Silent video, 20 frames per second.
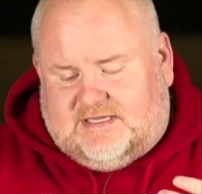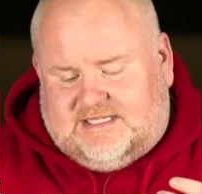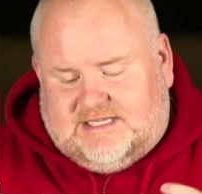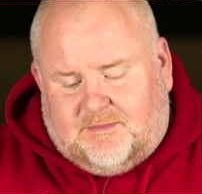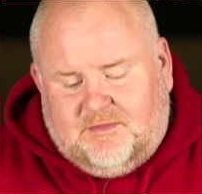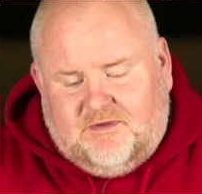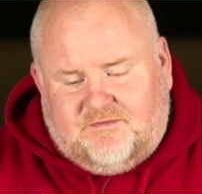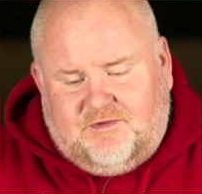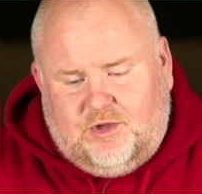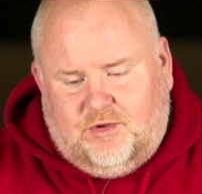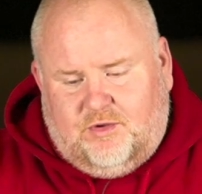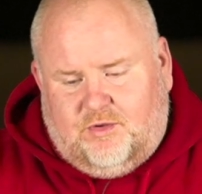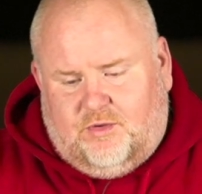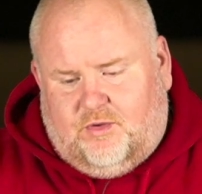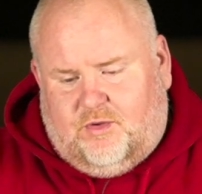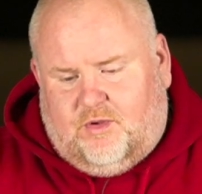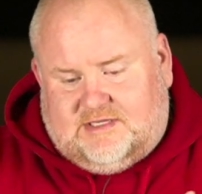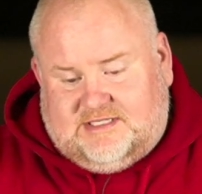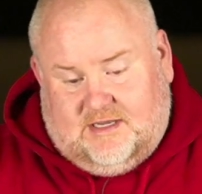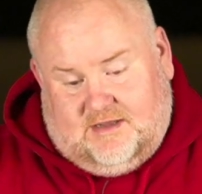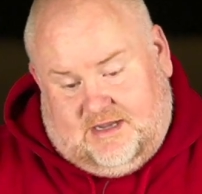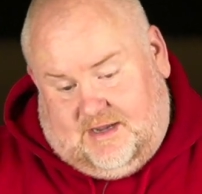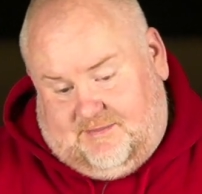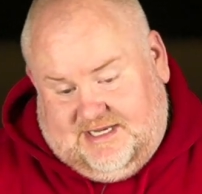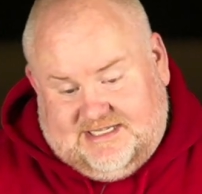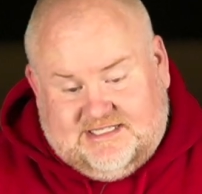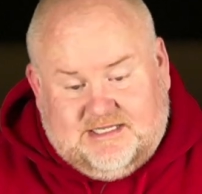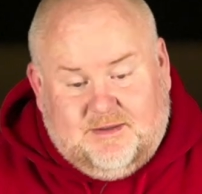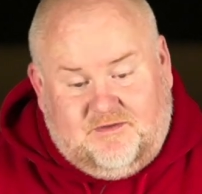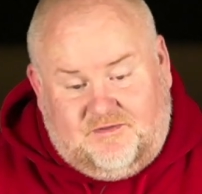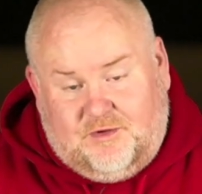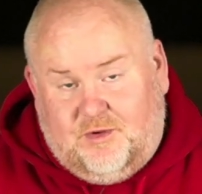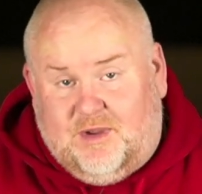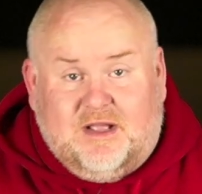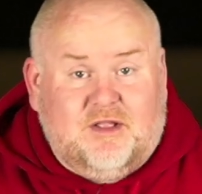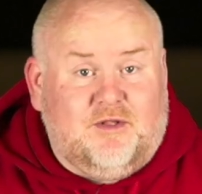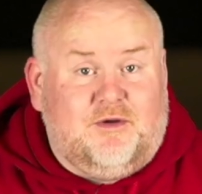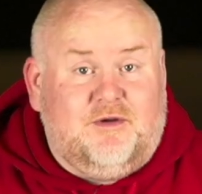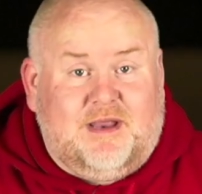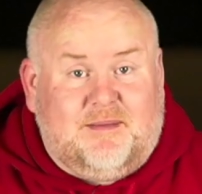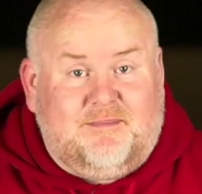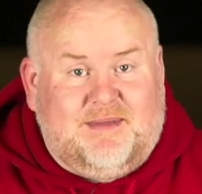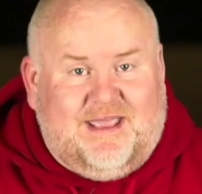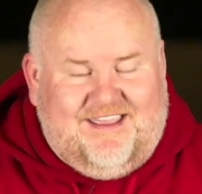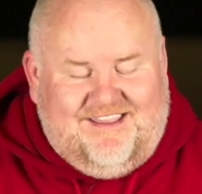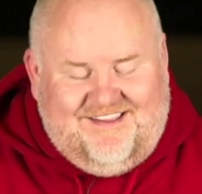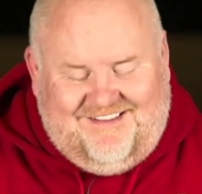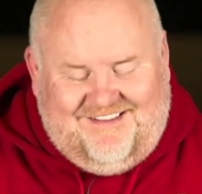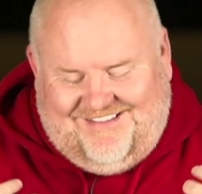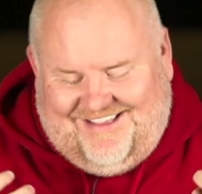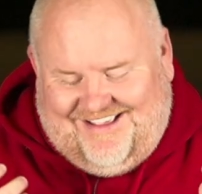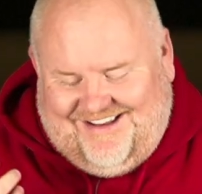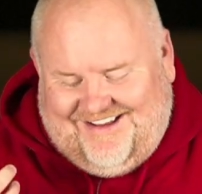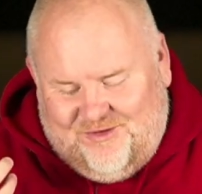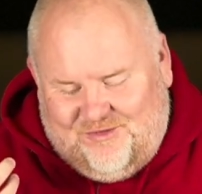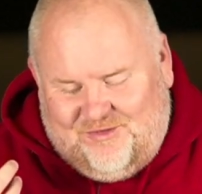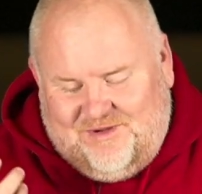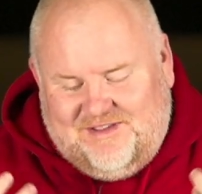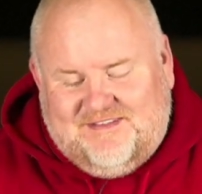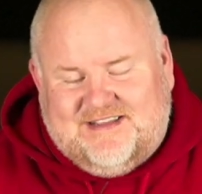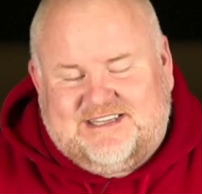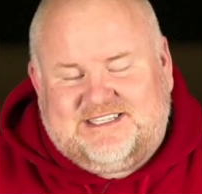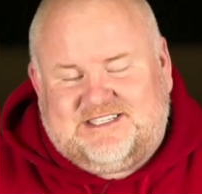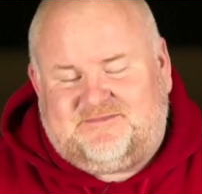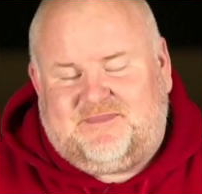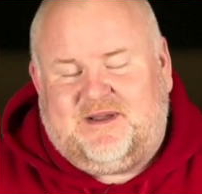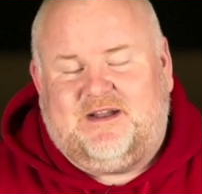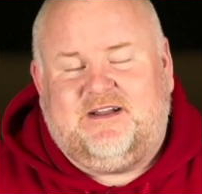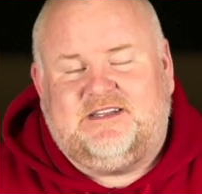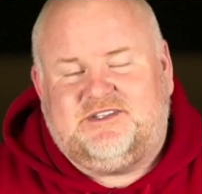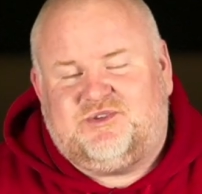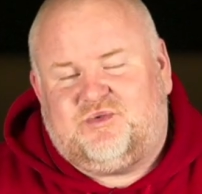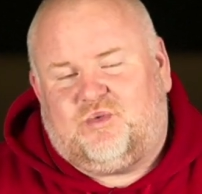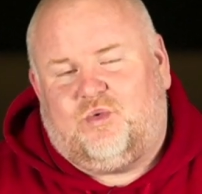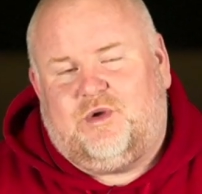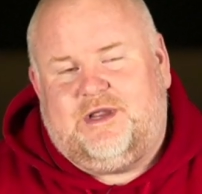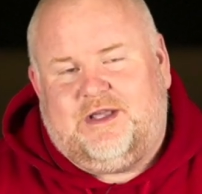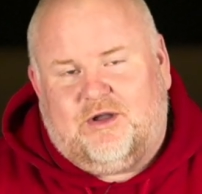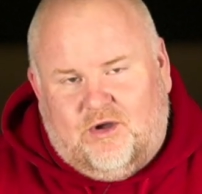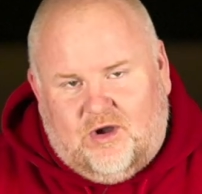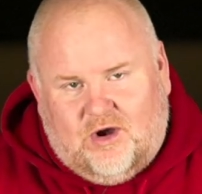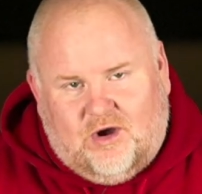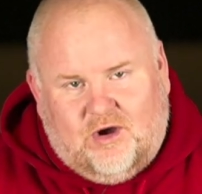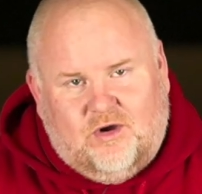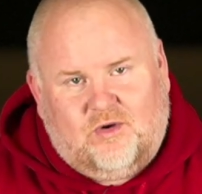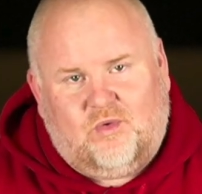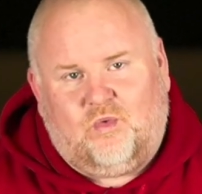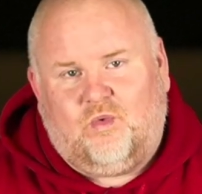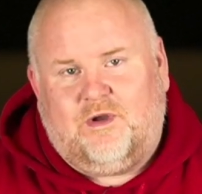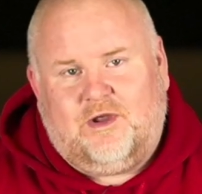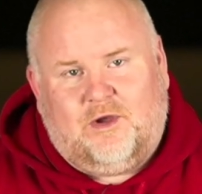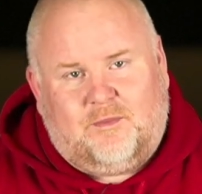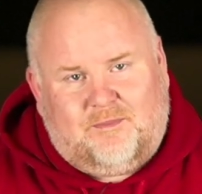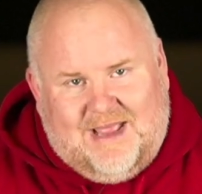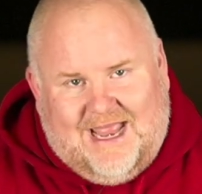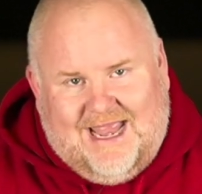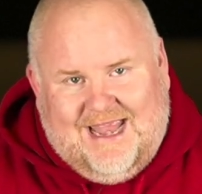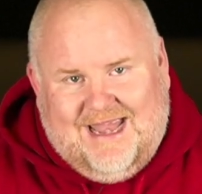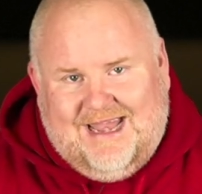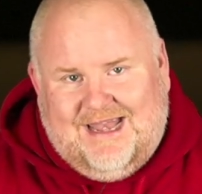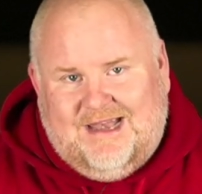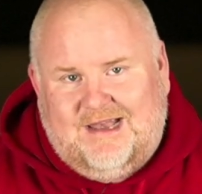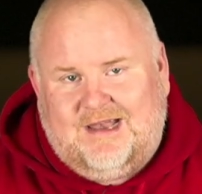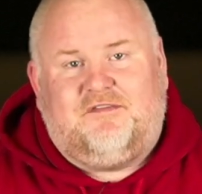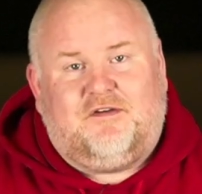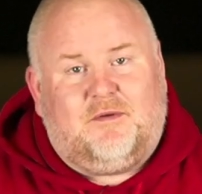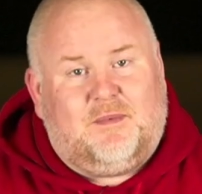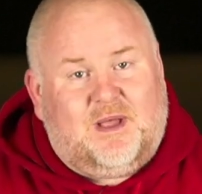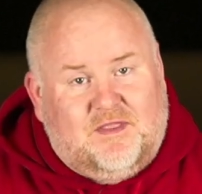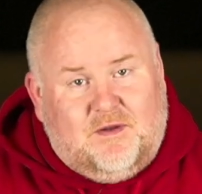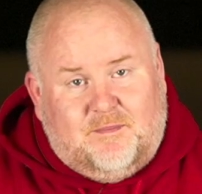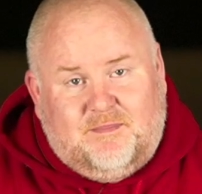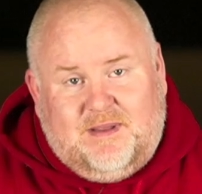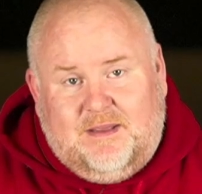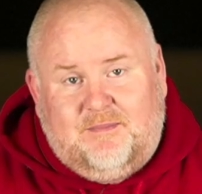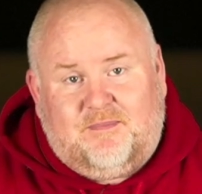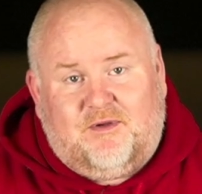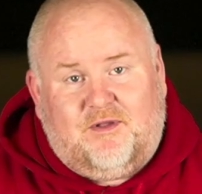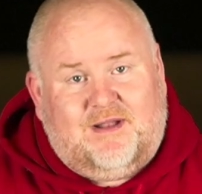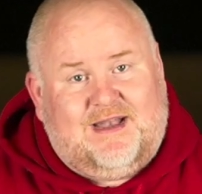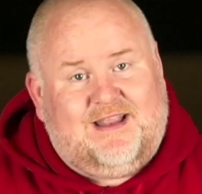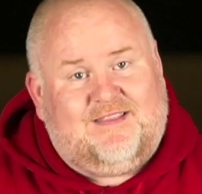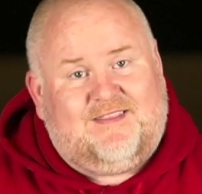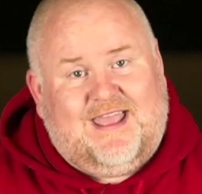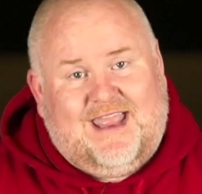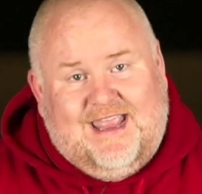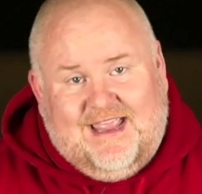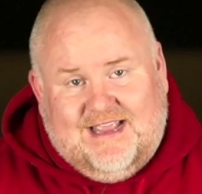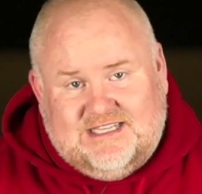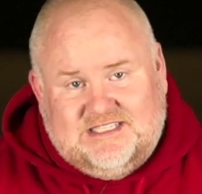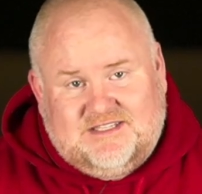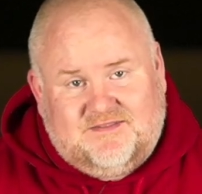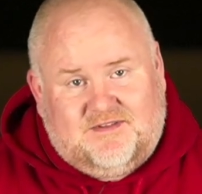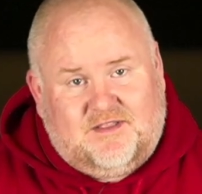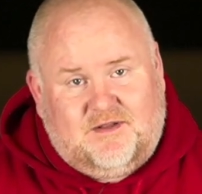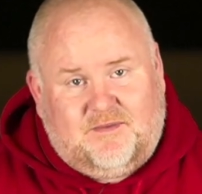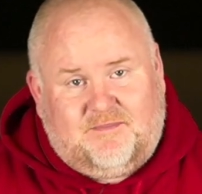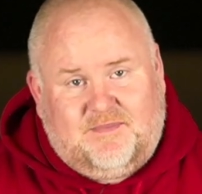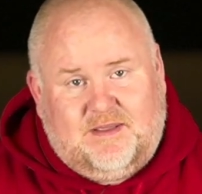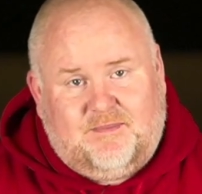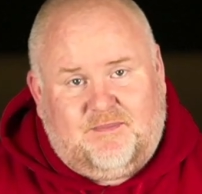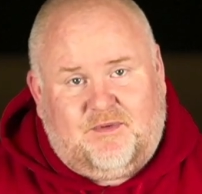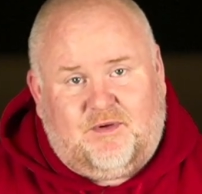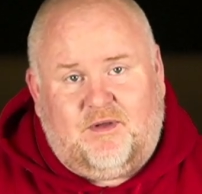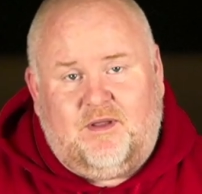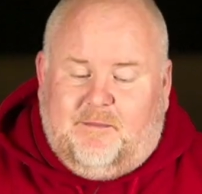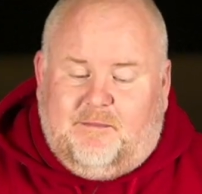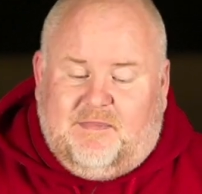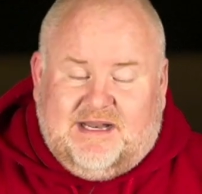Some of you, so, I mean, some of you including me, like we've experienced real hurt, real pain from other people and at the hands of other people.